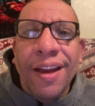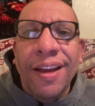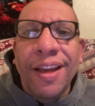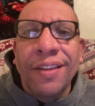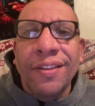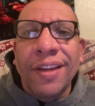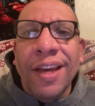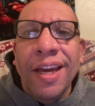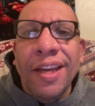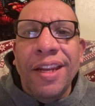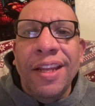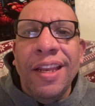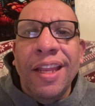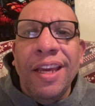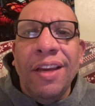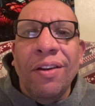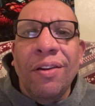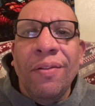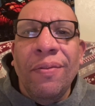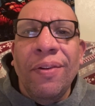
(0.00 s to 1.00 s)
it's kind of
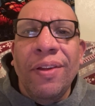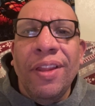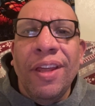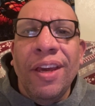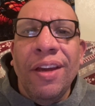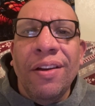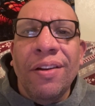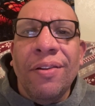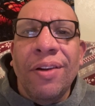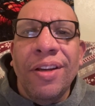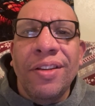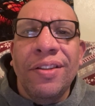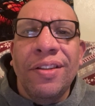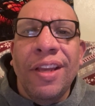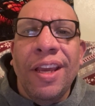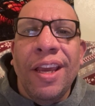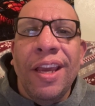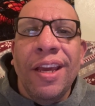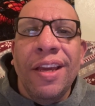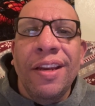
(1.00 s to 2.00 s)
late over there,
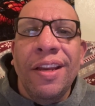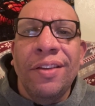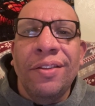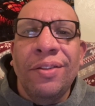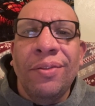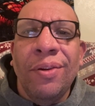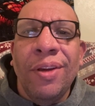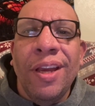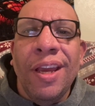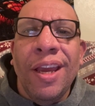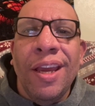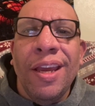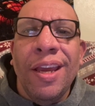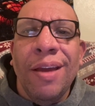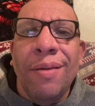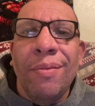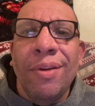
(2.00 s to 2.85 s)
Christian. It's 3 a.m.